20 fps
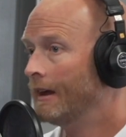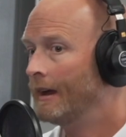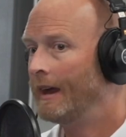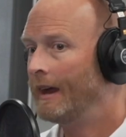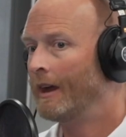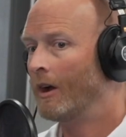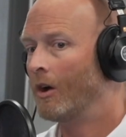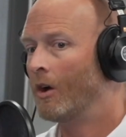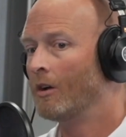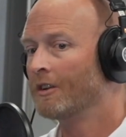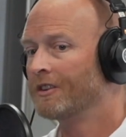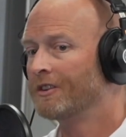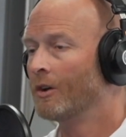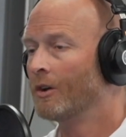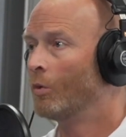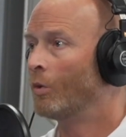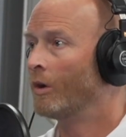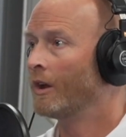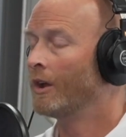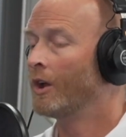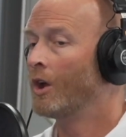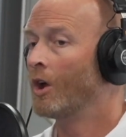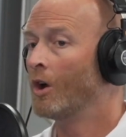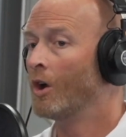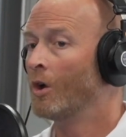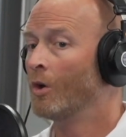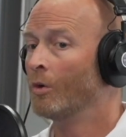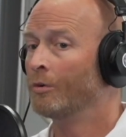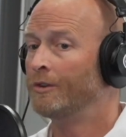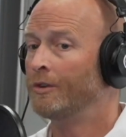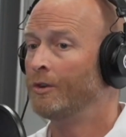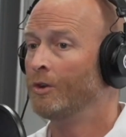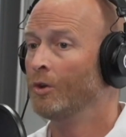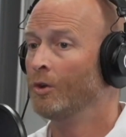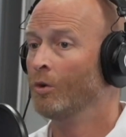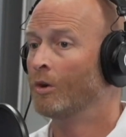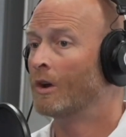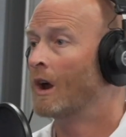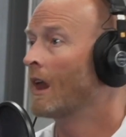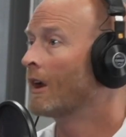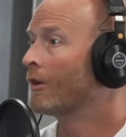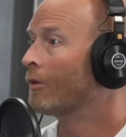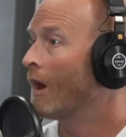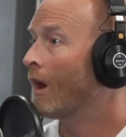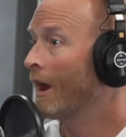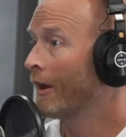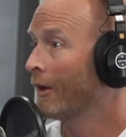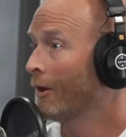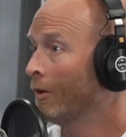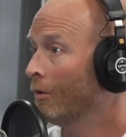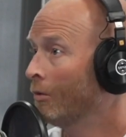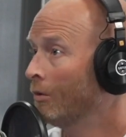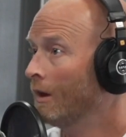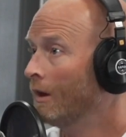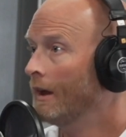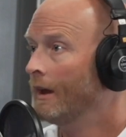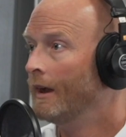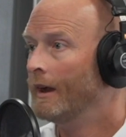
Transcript: and I also want to go to Colorado,